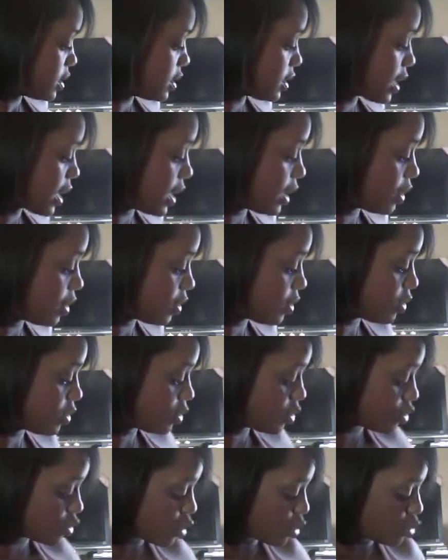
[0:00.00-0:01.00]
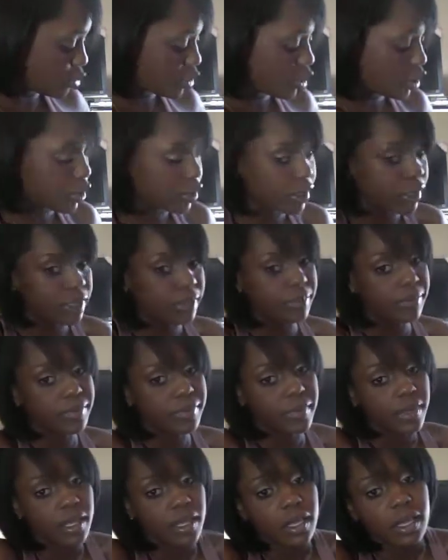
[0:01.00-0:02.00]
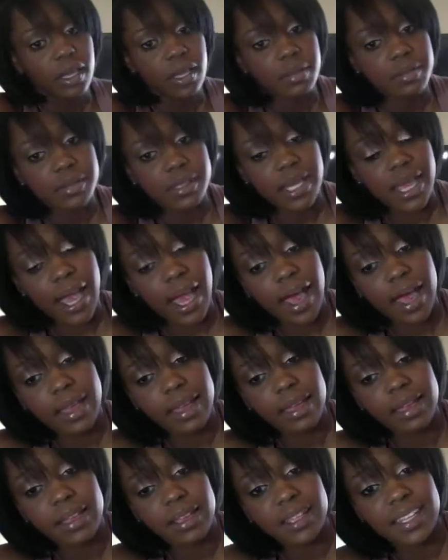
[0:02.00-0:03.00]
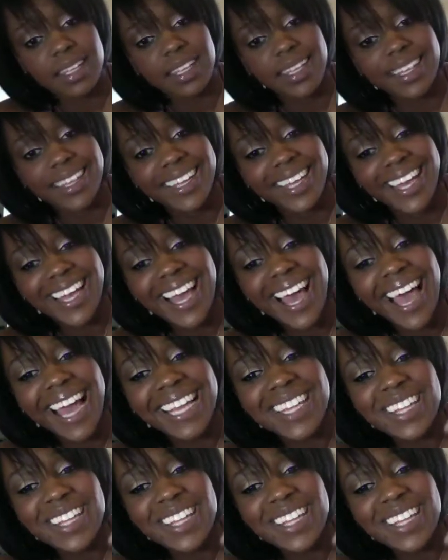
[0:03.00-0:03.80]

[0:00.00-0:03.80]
Babe, you look so dirty. Come say hi. Hi,